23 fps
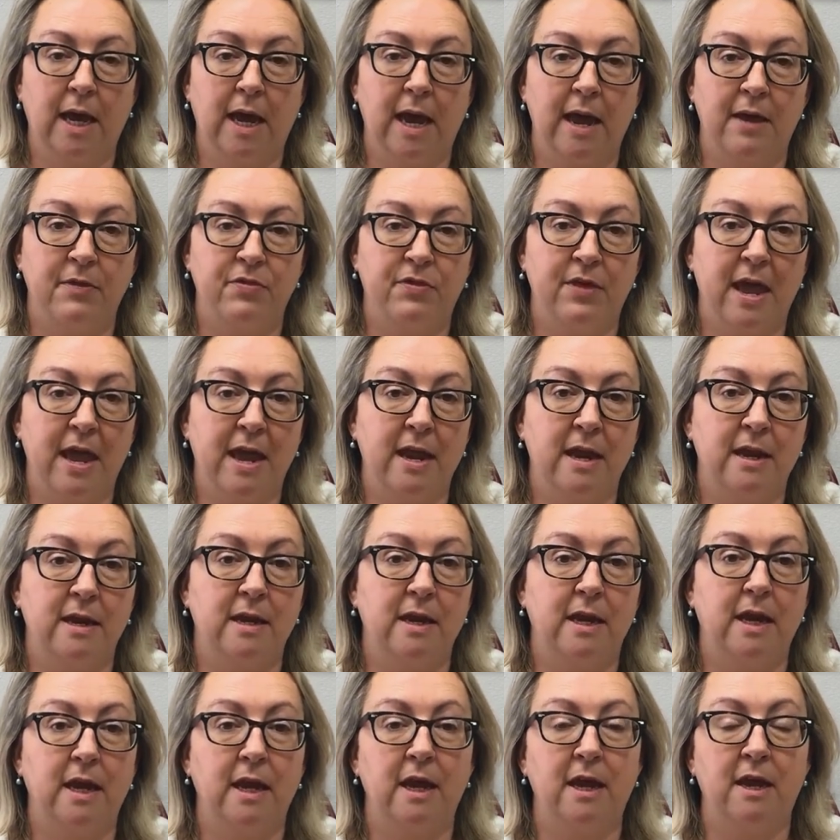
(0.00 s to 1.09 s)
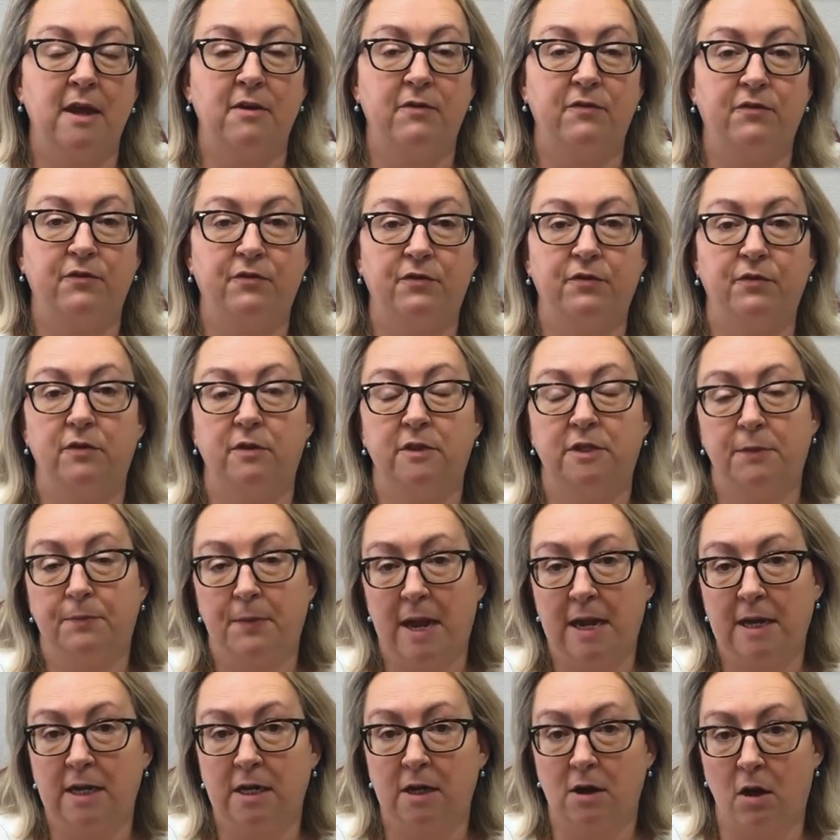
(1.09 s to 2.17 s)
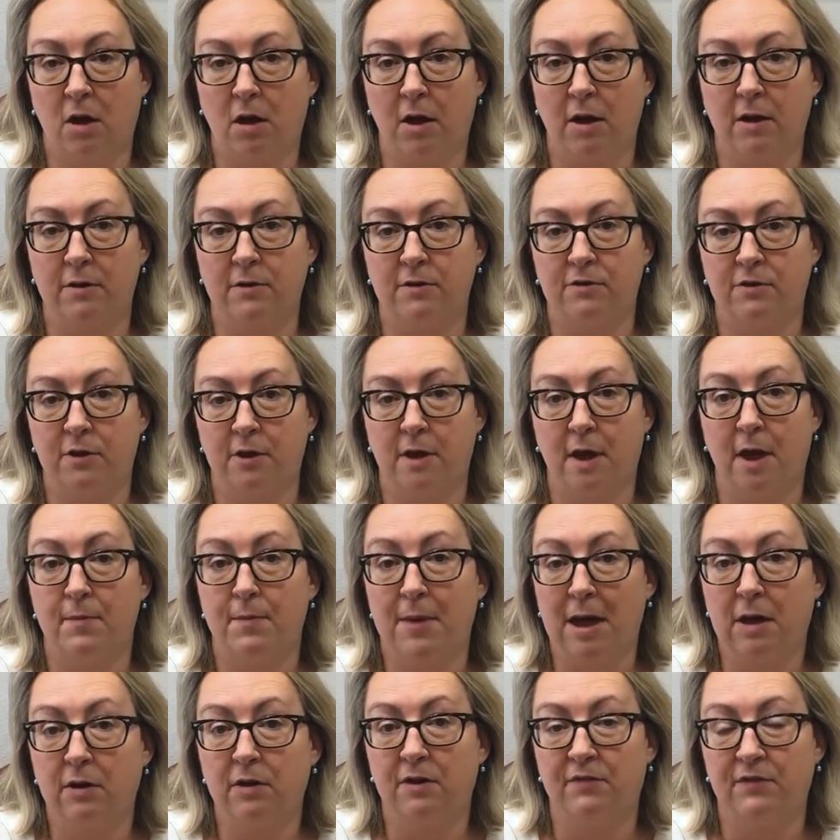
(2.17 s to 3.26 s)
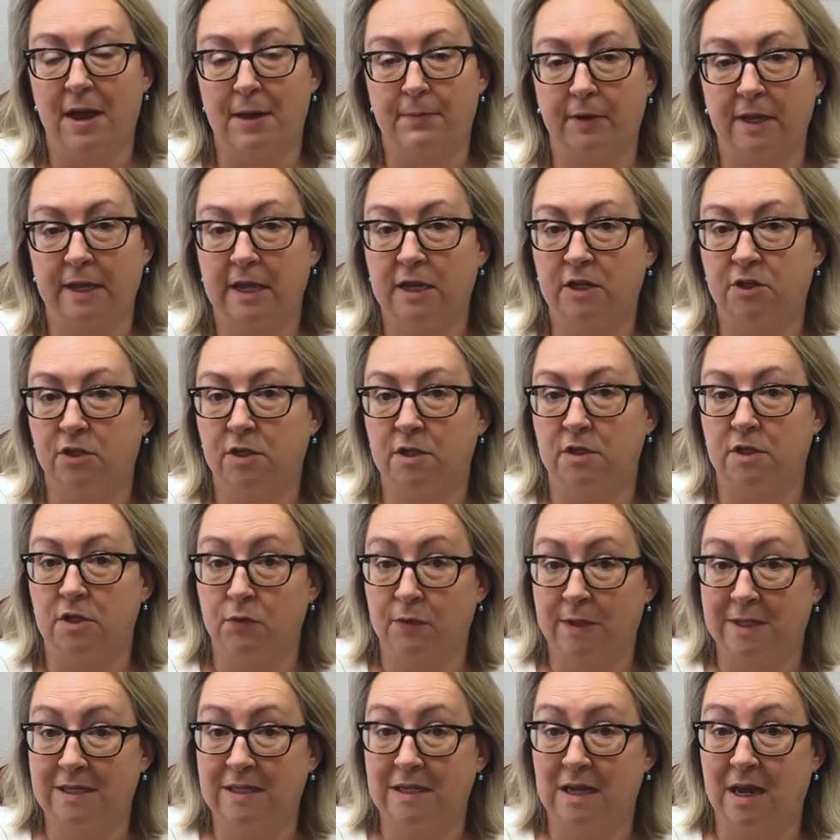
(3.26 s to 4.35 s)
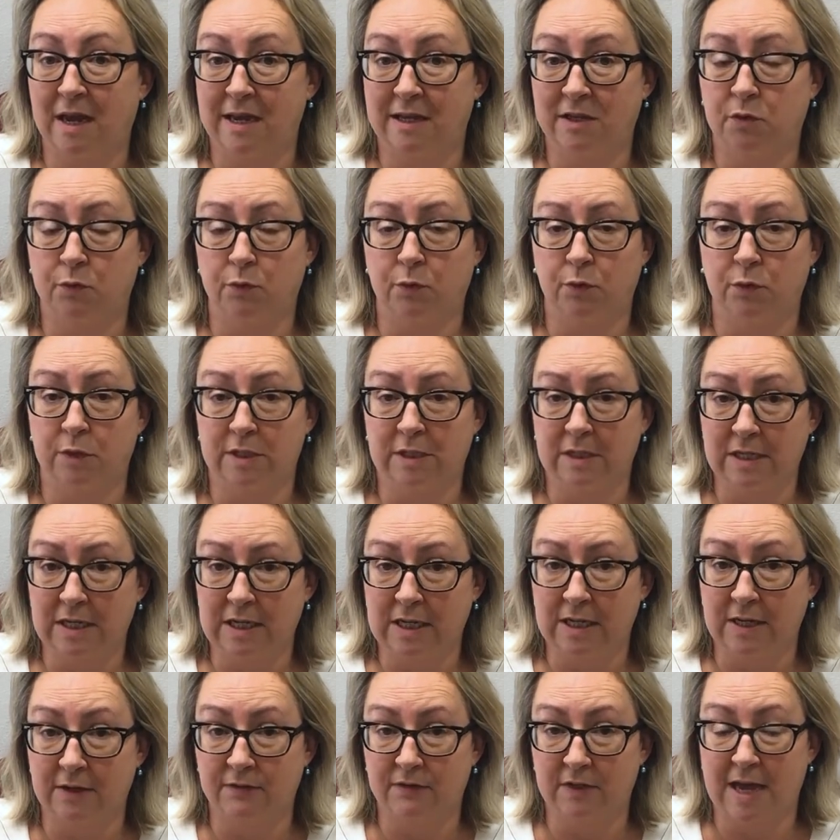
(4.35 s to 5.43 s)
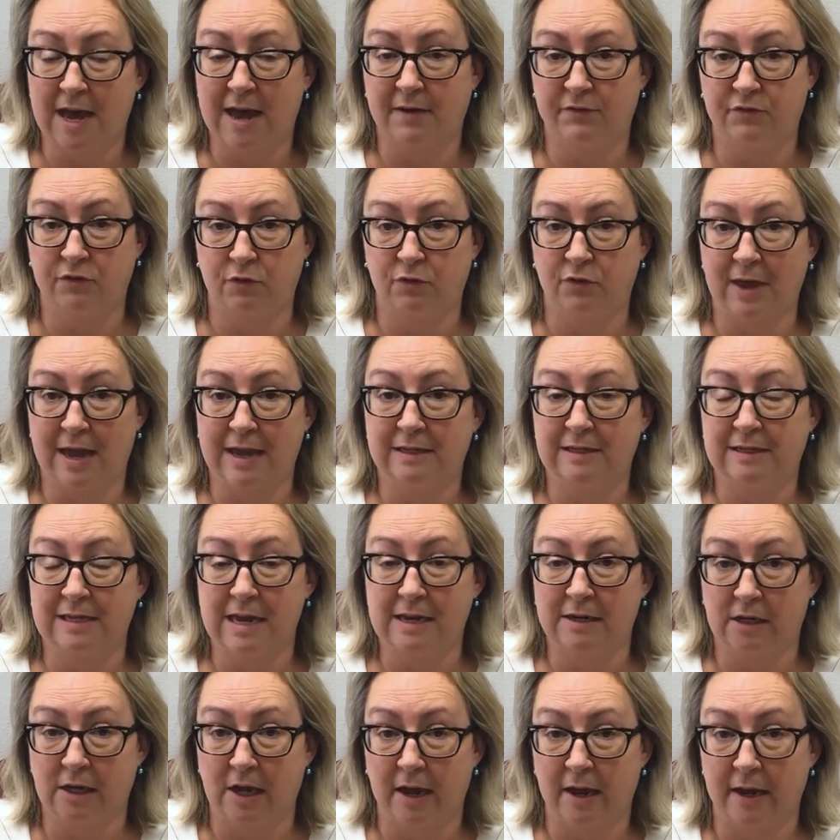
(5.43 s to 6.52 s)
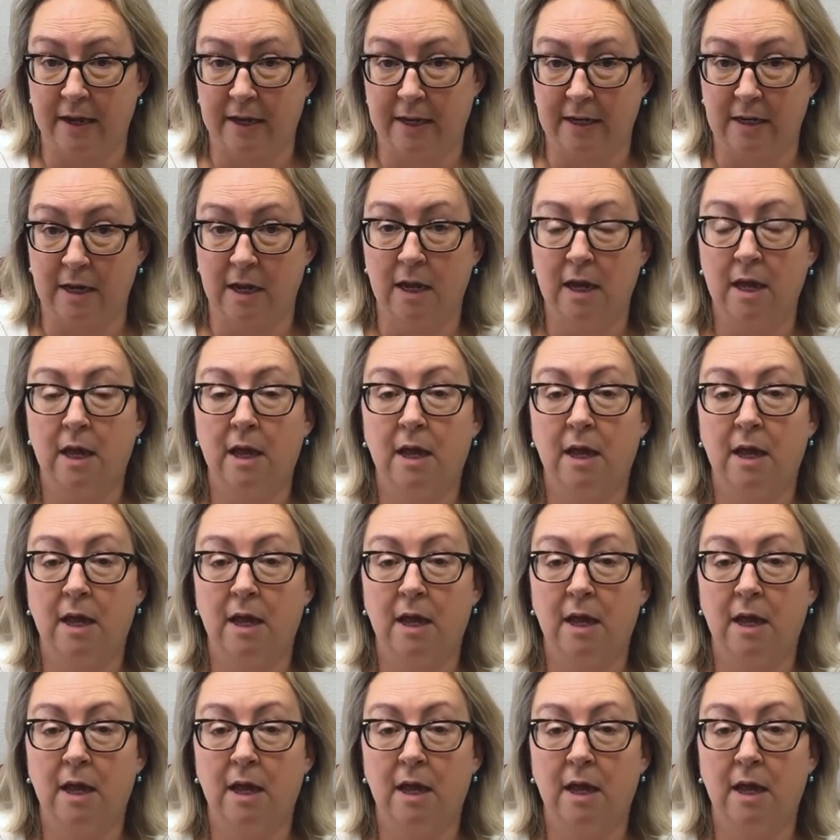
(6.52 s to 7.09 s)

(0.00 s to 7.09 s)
And then if, depending on the amount of applications USCIS receives after that deadline,